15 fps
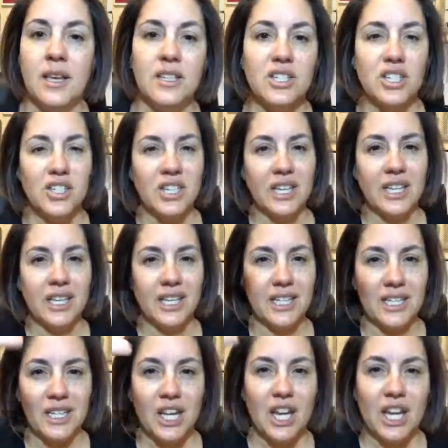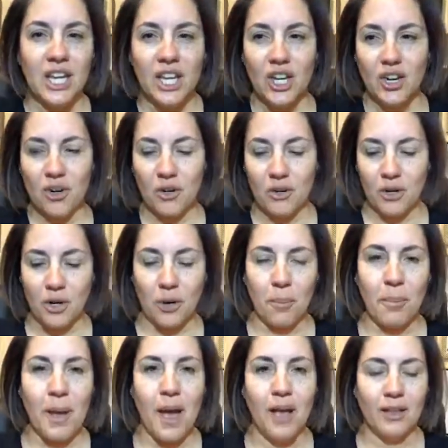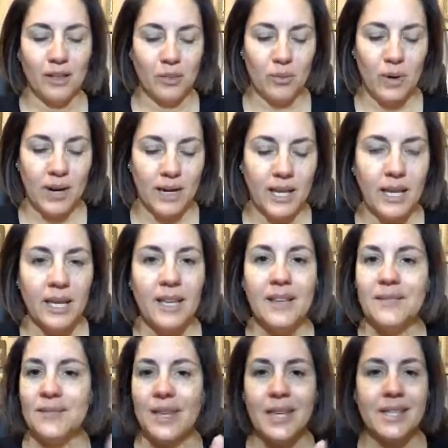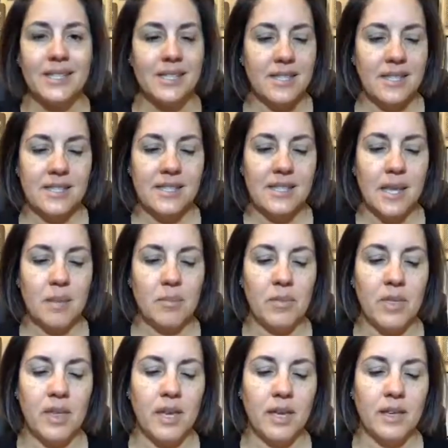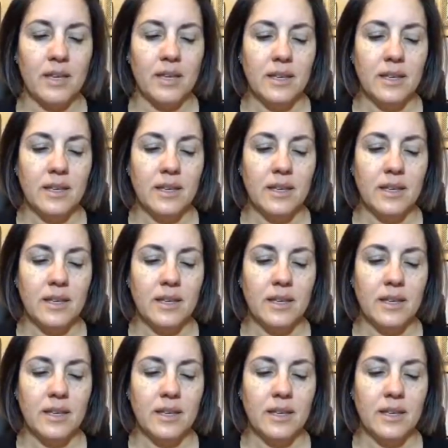just to get your palette ready, it's the same thing.